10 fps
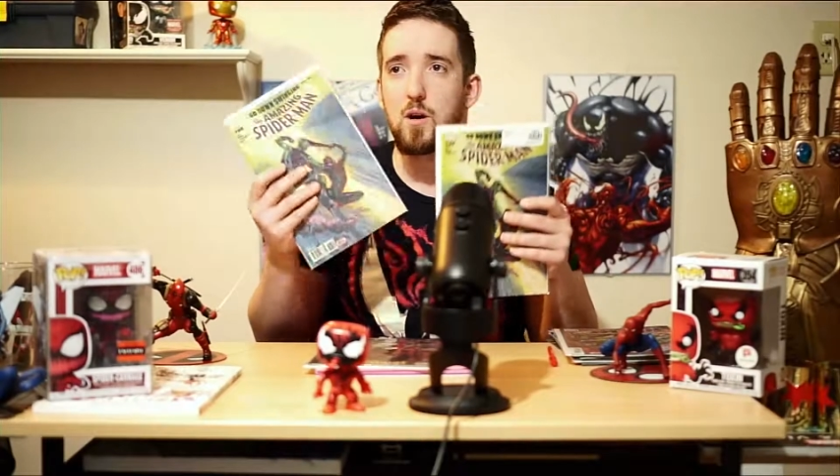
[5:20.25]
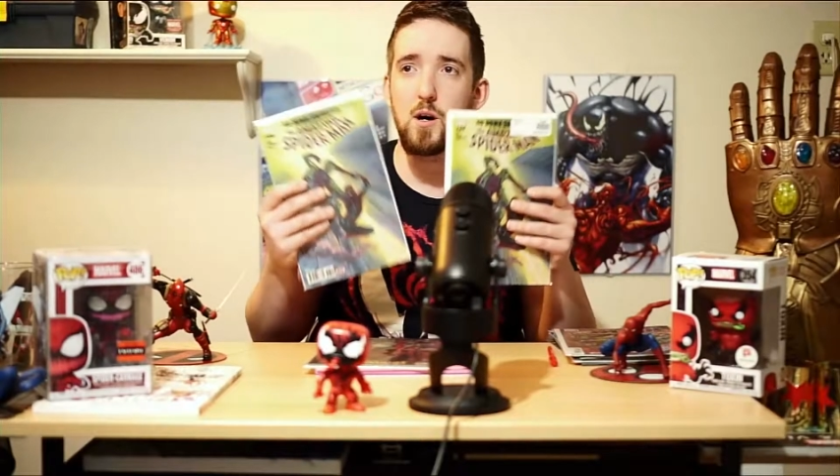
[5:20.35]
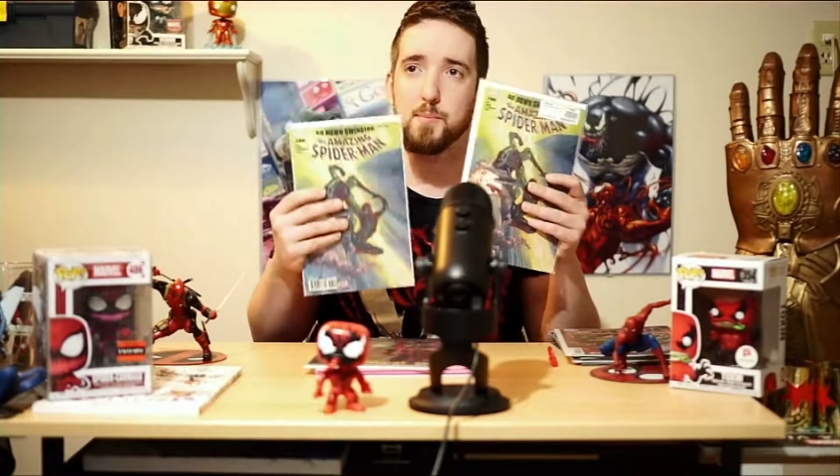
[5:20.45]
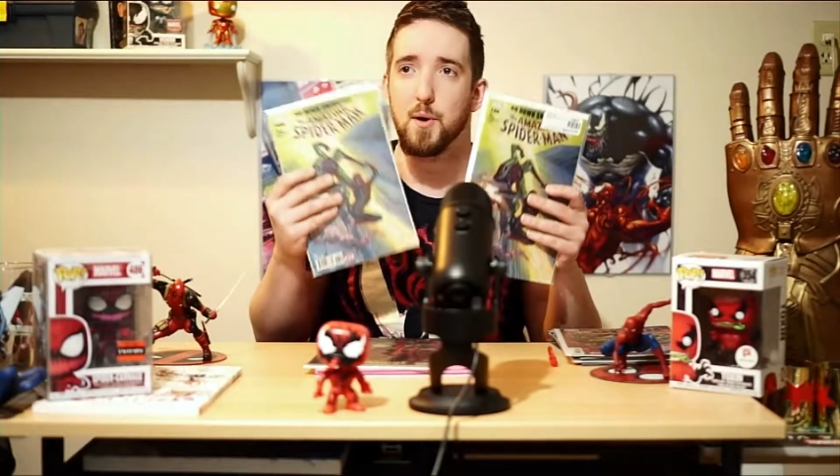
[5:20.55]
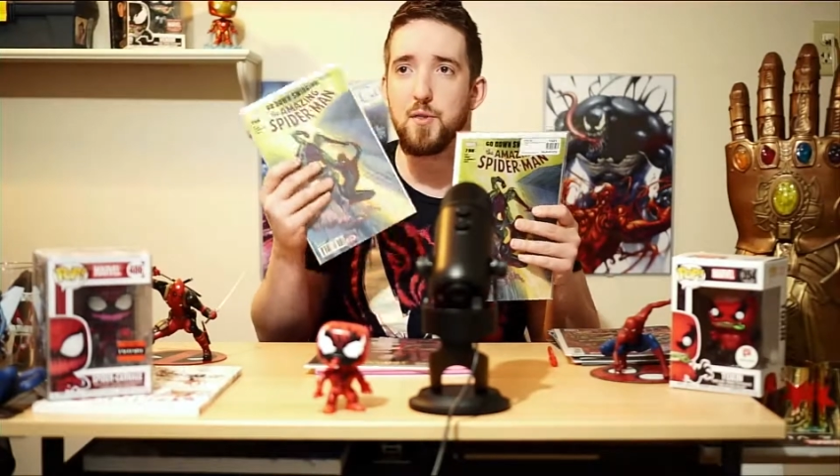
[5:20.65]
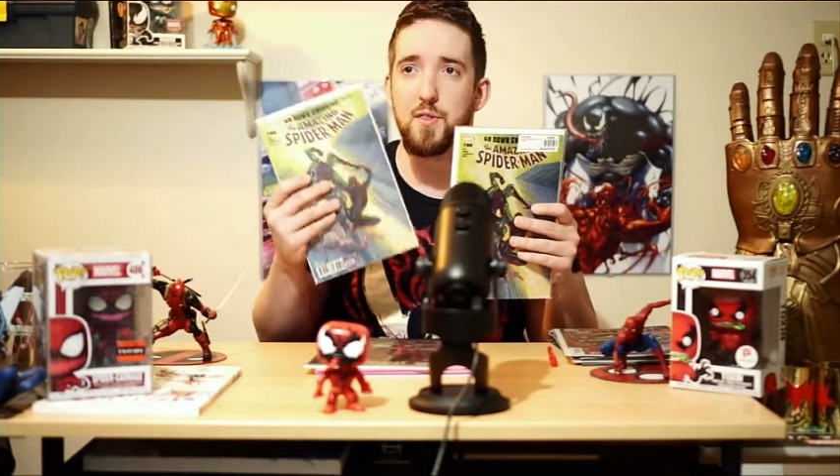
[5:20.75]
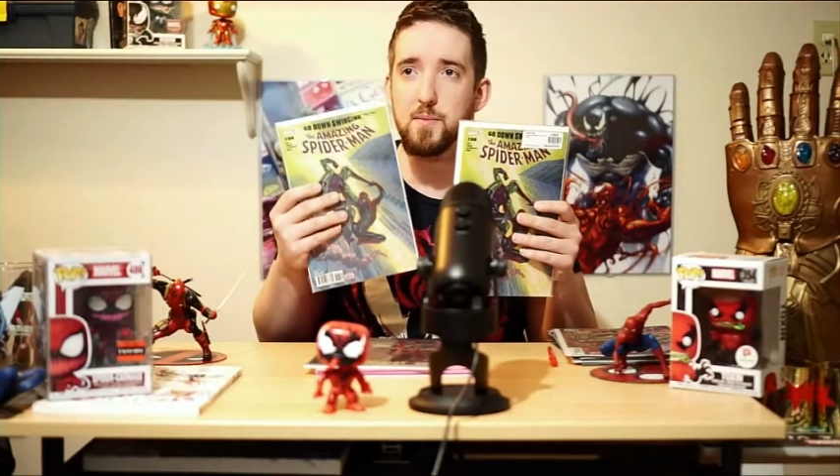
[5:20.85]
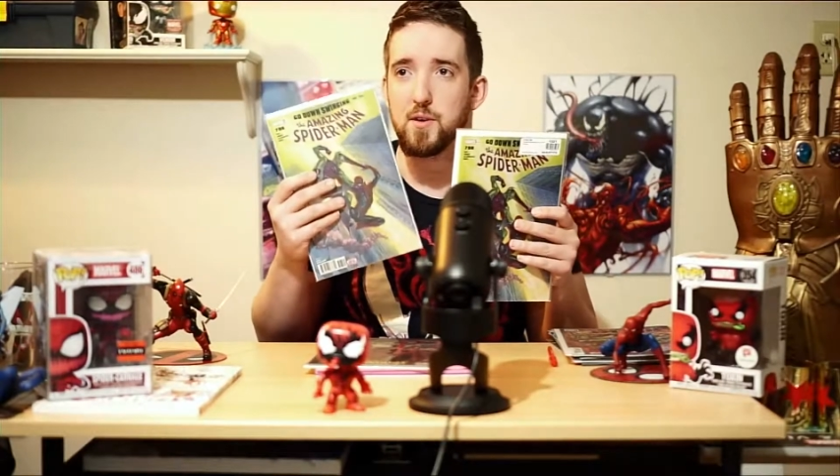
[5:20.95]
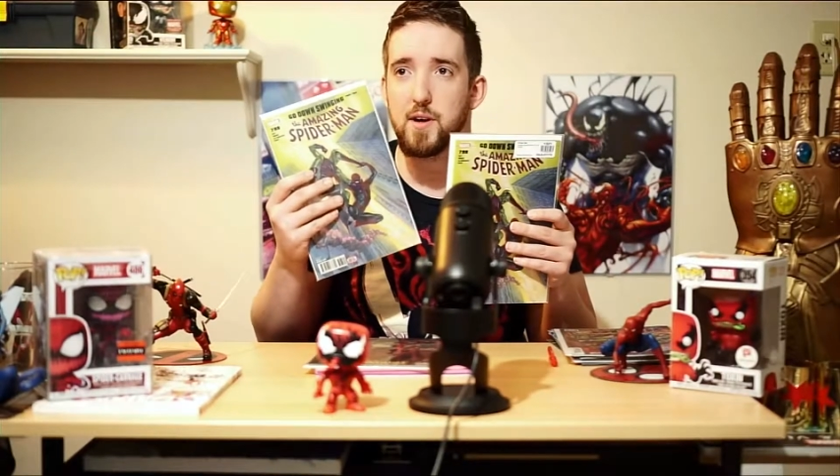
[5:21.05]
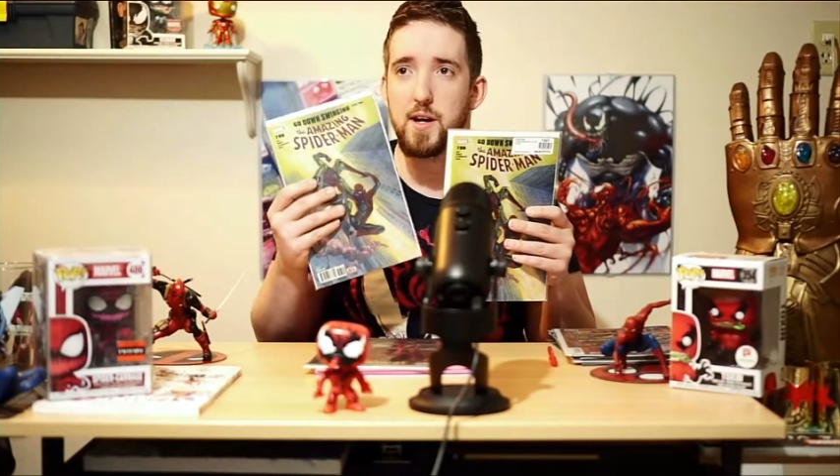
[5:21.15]
both of them
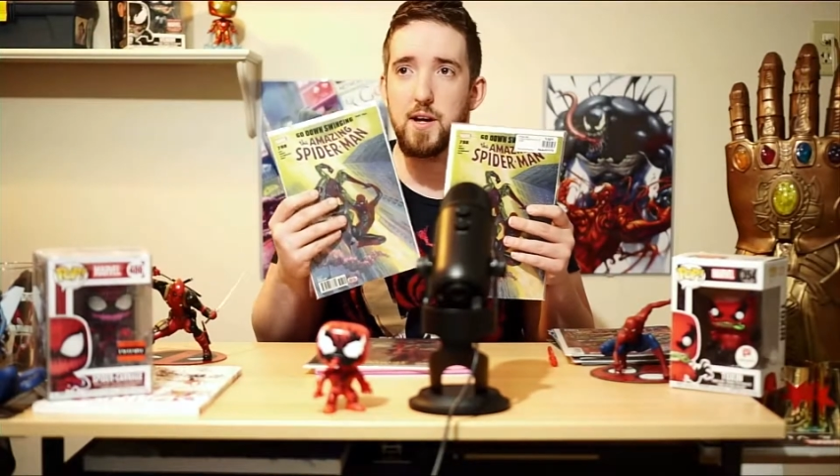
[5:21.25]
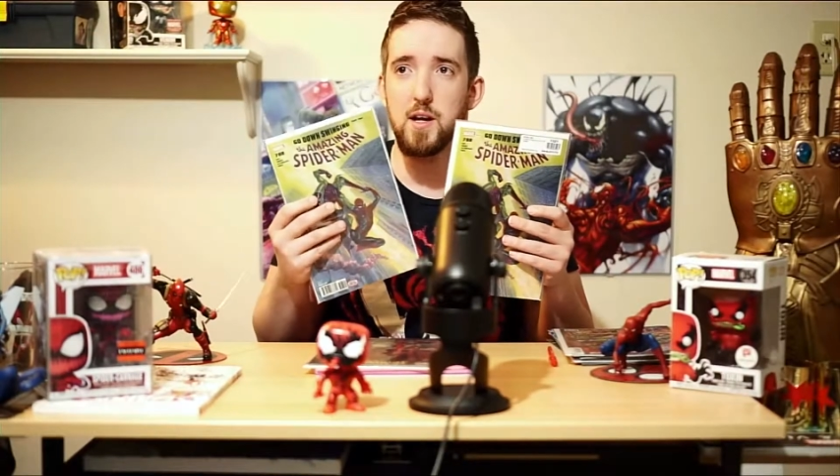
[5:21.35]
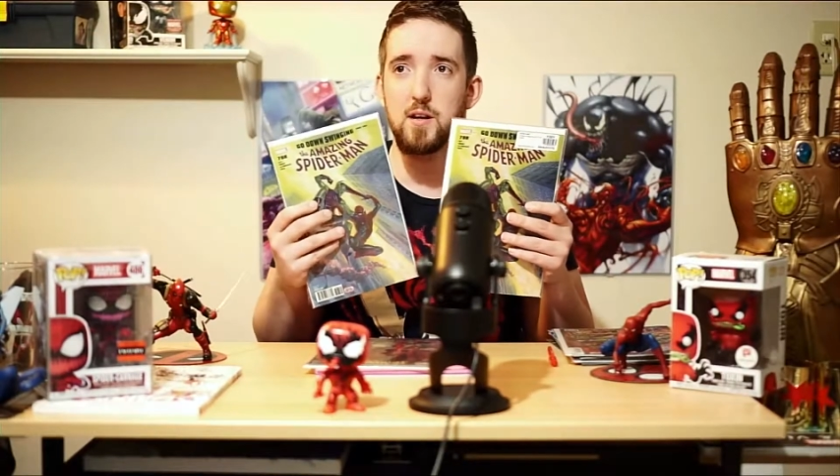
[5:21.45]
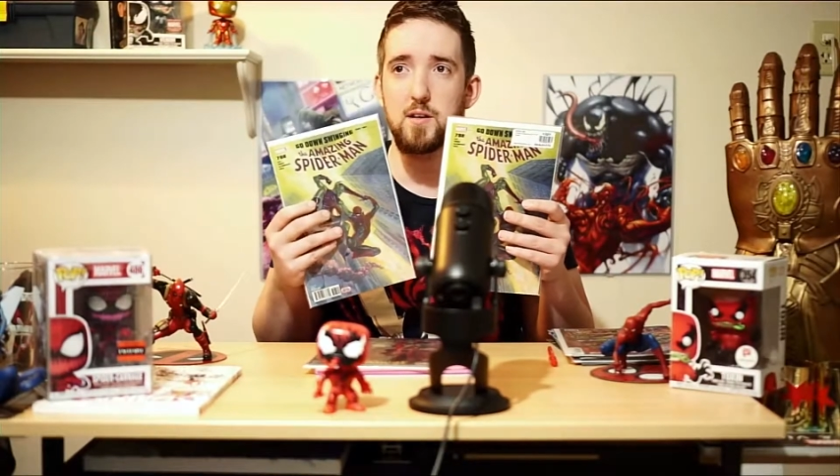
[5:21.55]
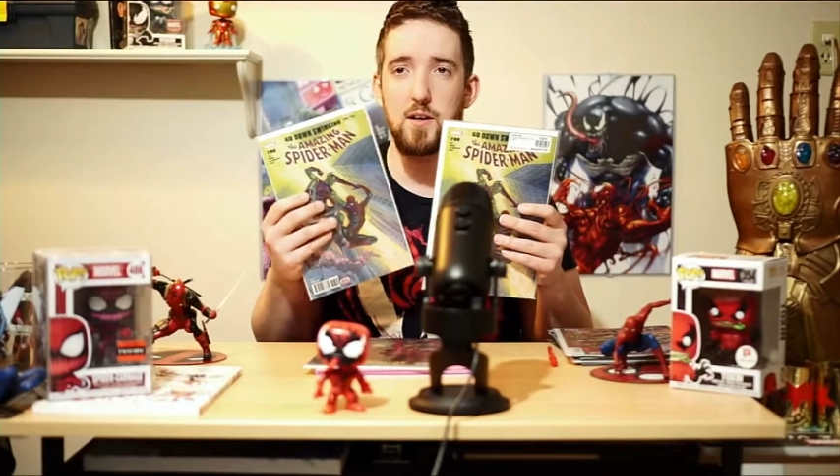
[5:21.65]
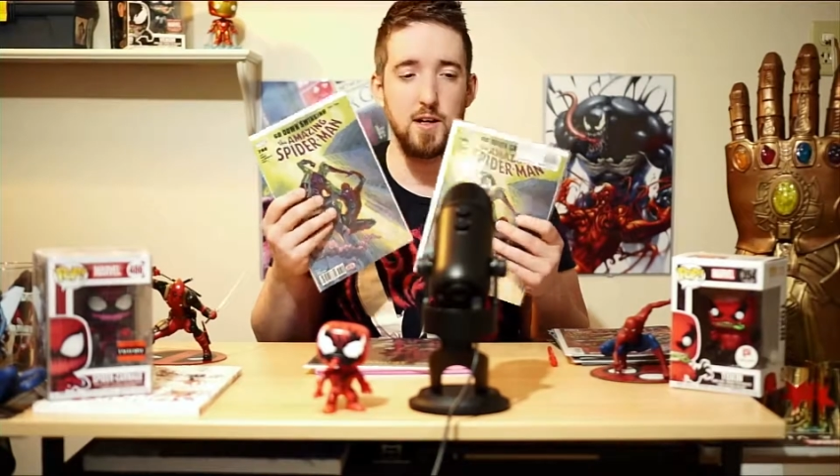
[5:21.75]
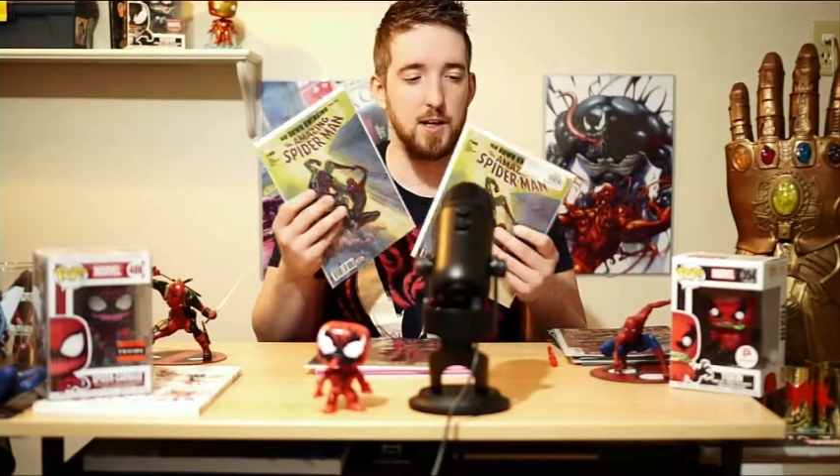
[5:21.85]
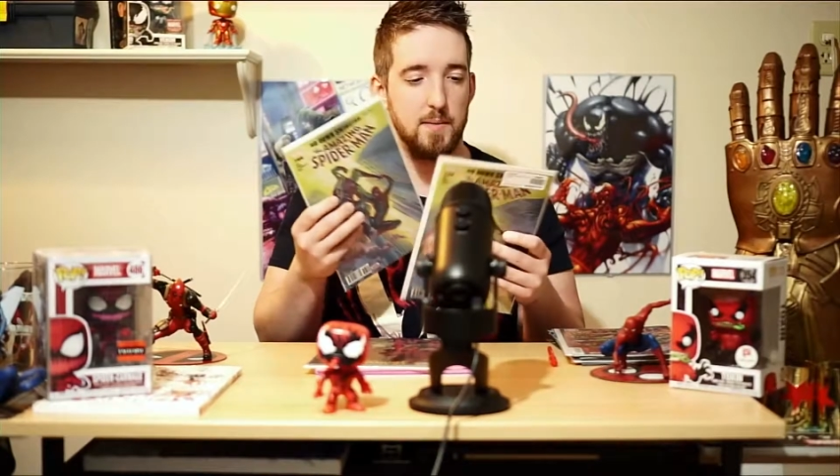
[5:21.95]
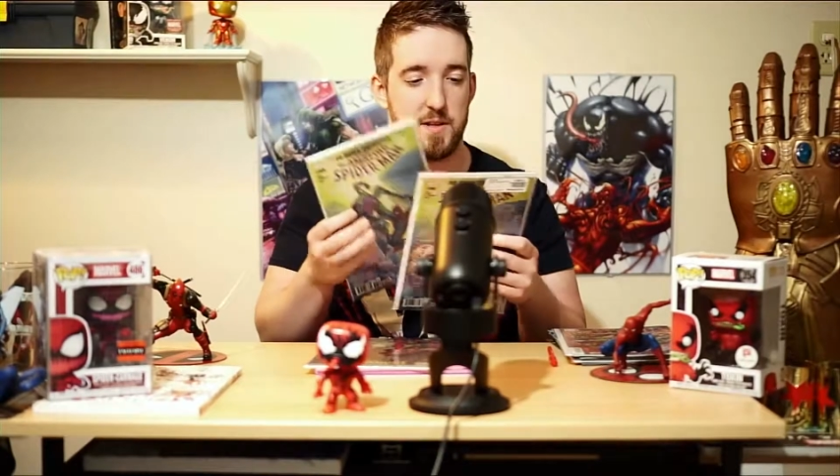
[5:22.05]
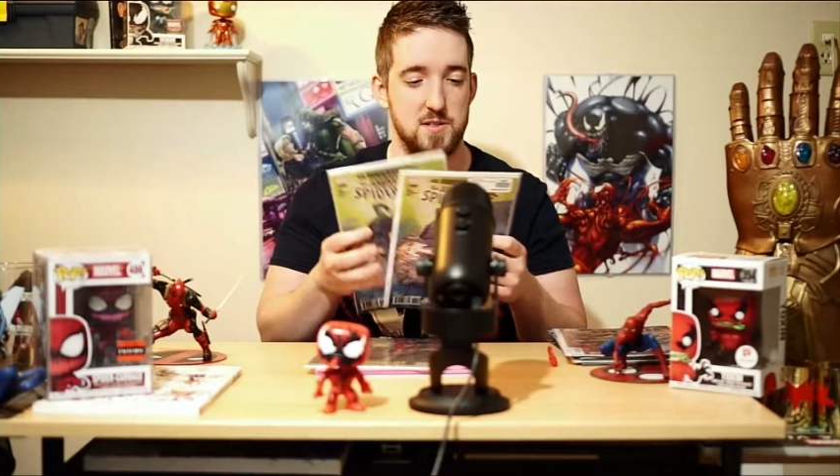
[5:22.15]
graded
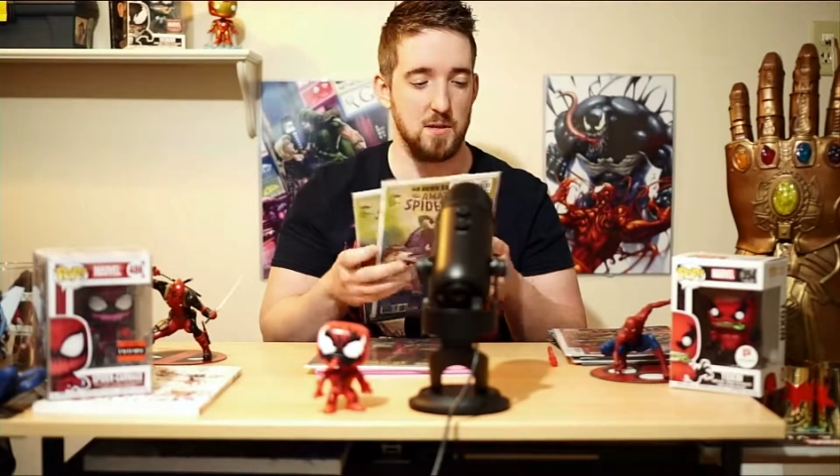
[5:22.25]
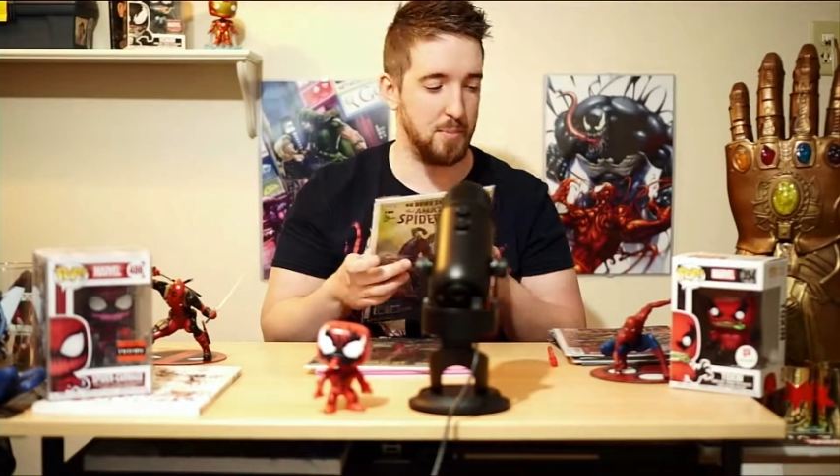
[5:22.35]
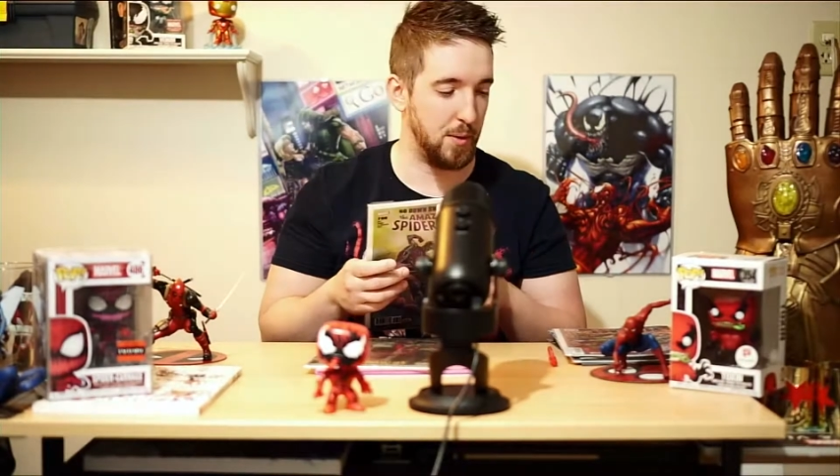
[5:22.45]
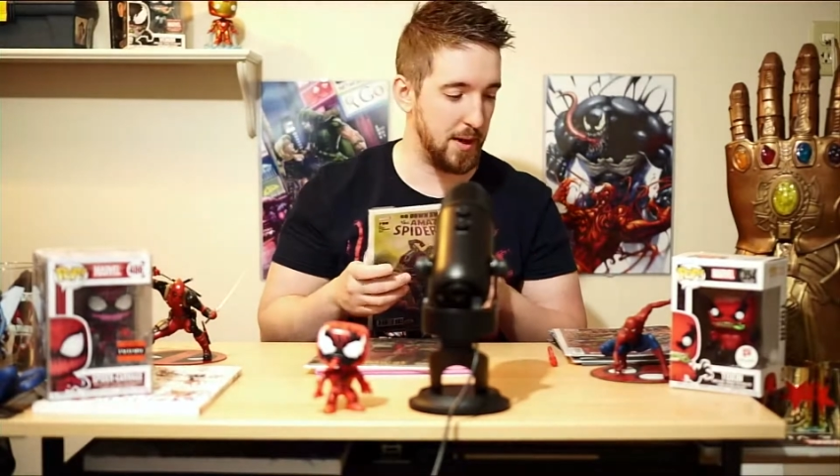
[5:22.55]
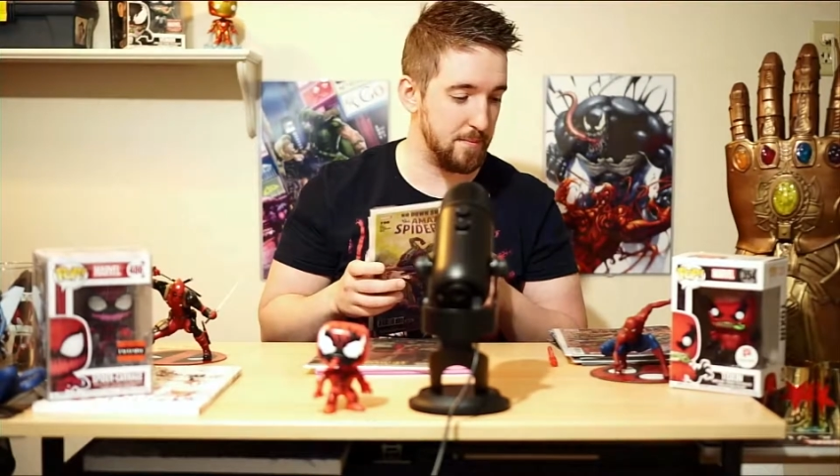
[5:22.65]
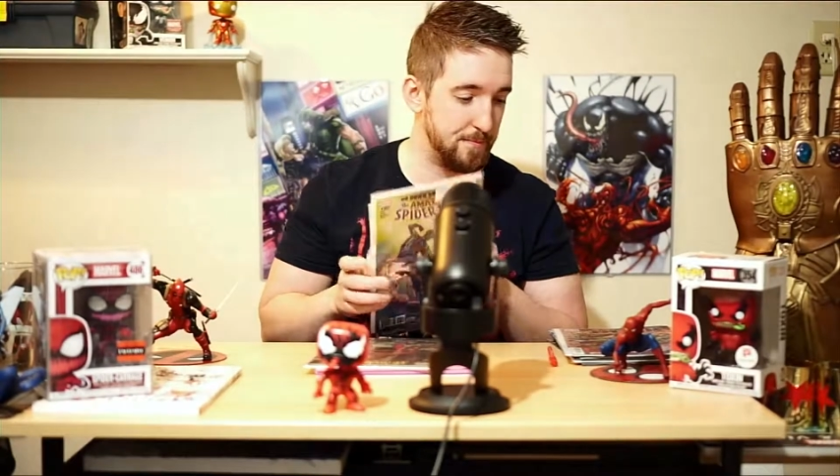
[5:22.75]
at some point.